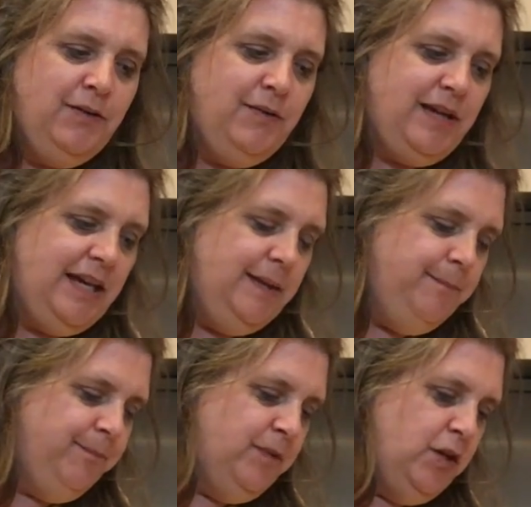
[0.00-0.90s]
Okay,
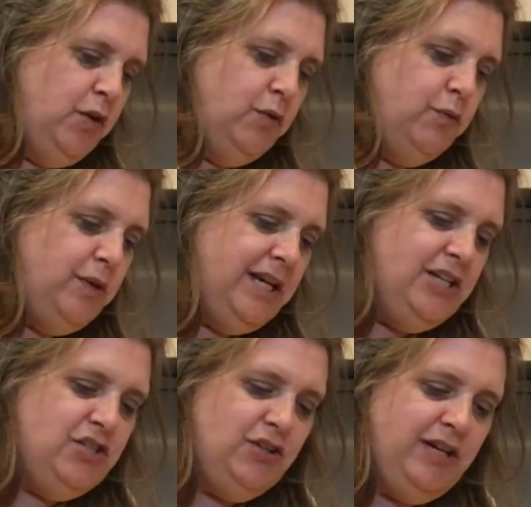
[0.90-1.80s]

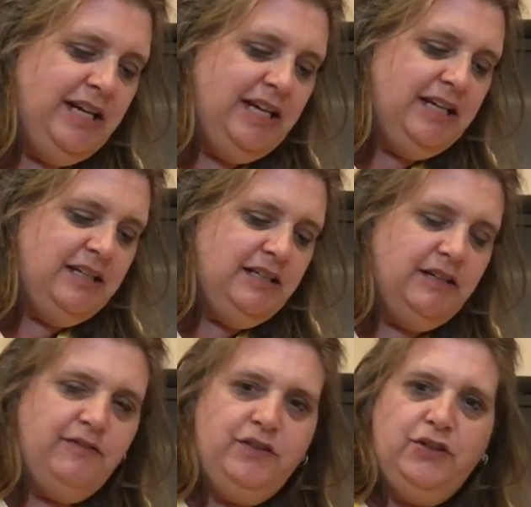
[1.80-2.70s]
raise your hand
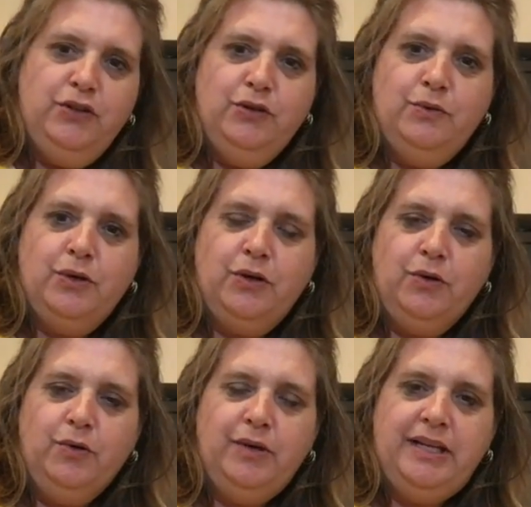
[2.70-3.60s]
if you were
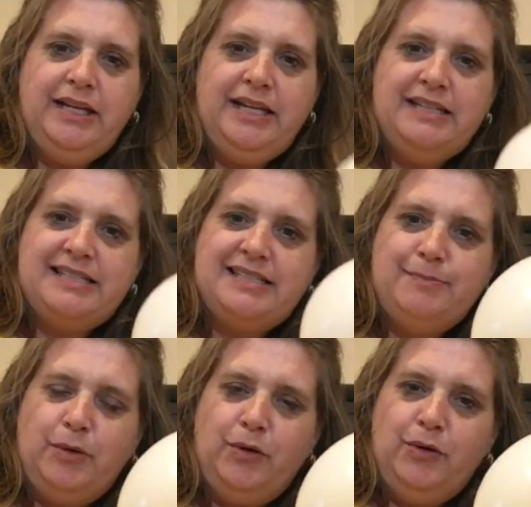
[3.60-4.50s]
holding a
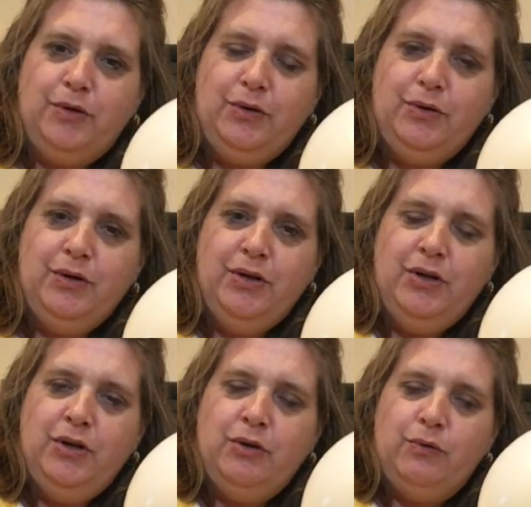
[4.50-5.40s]
small
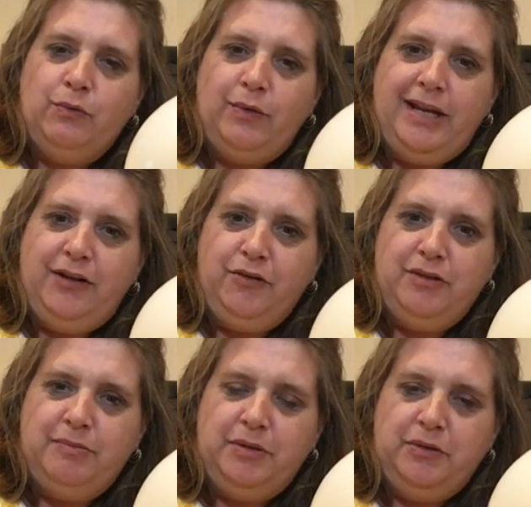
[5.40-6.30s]

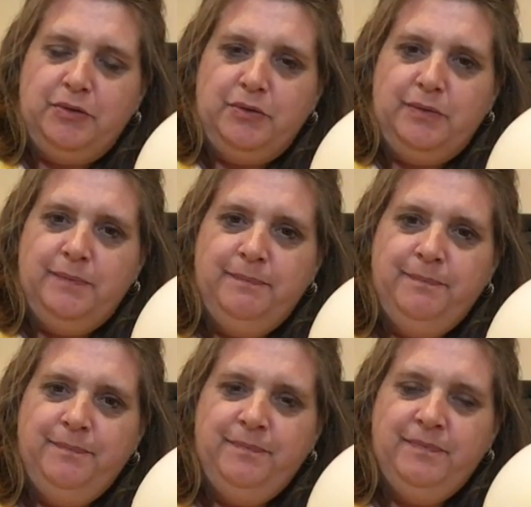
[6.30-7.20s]
round balloon.
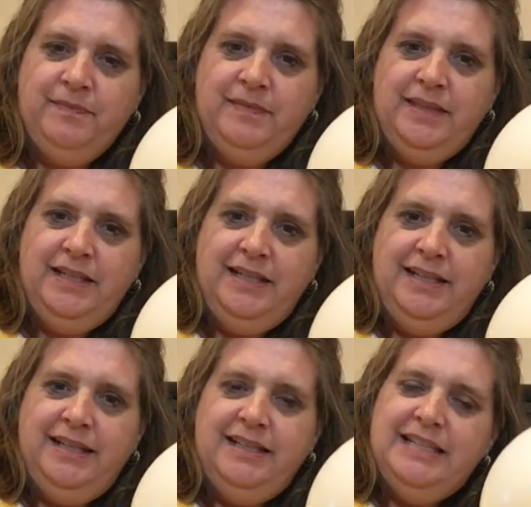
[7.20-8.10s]

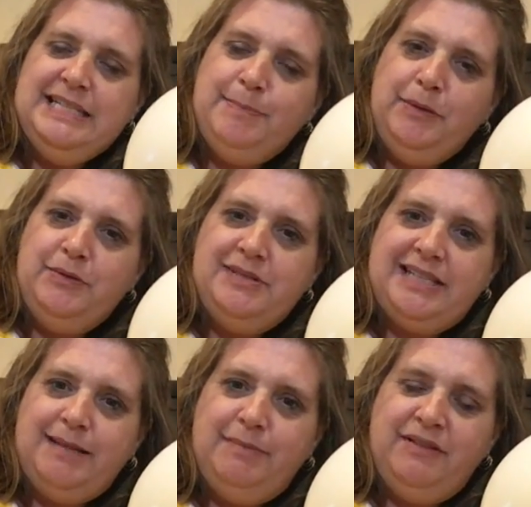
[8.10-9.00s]
These balloons
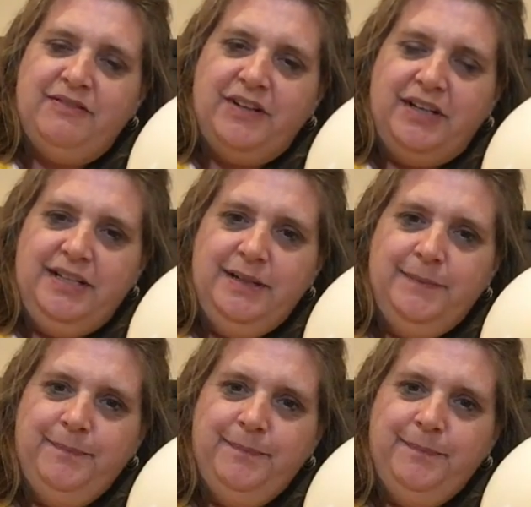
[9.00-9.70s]
can be fun.